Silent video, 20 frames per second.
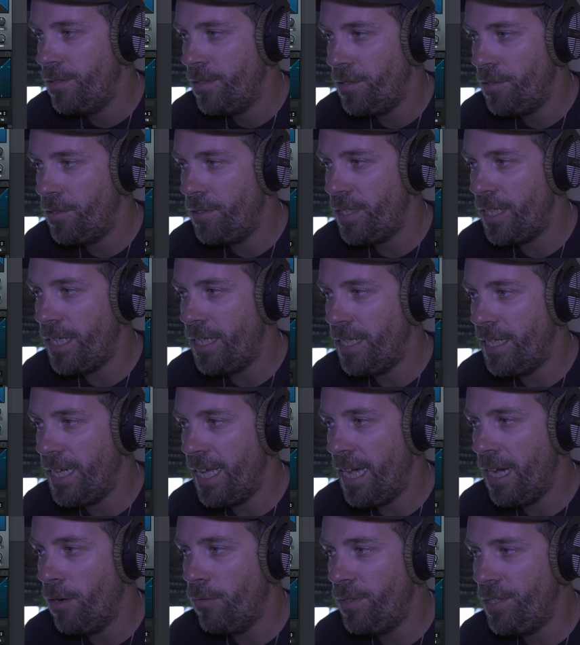You see,
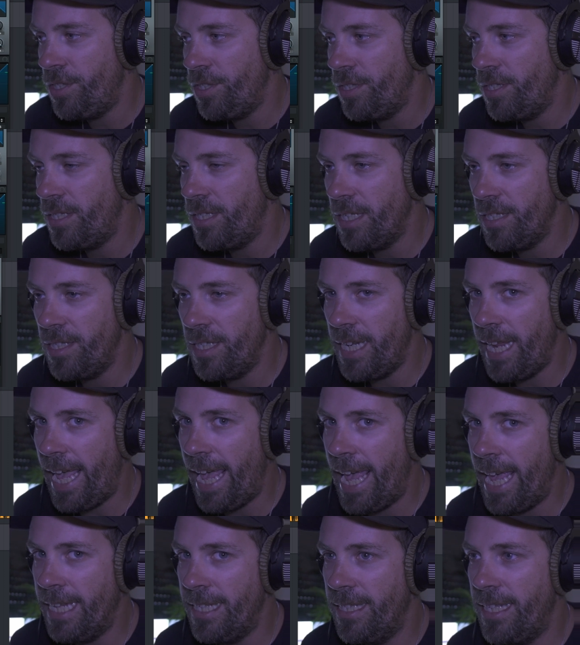now it just doesn't
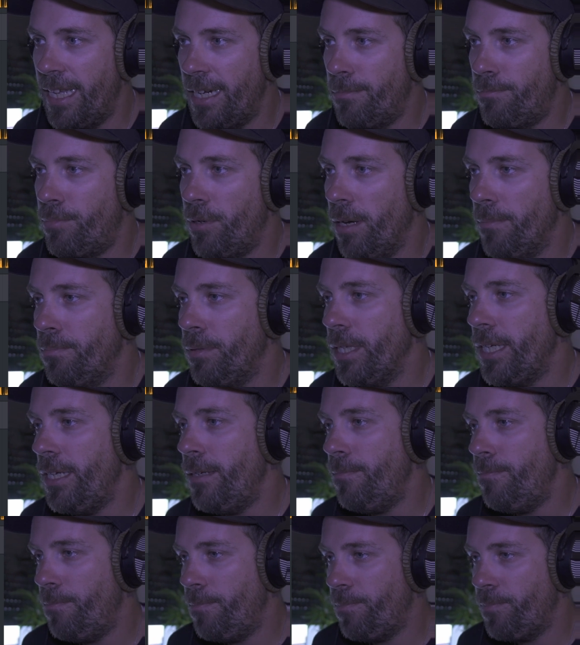end that abruptly,
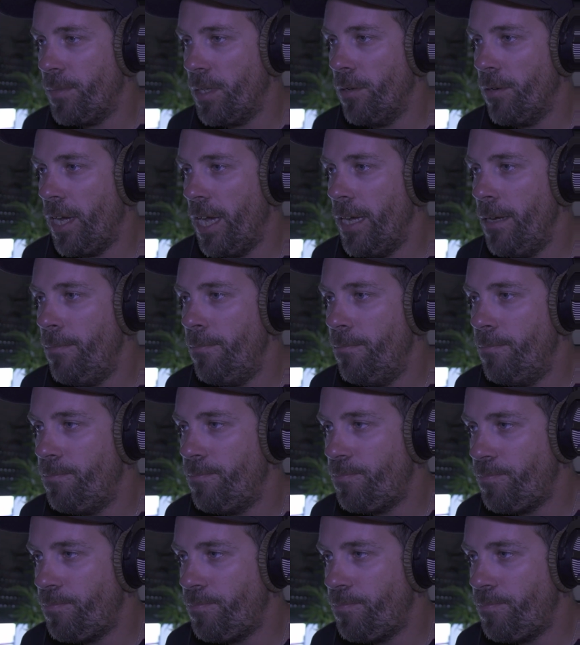okay?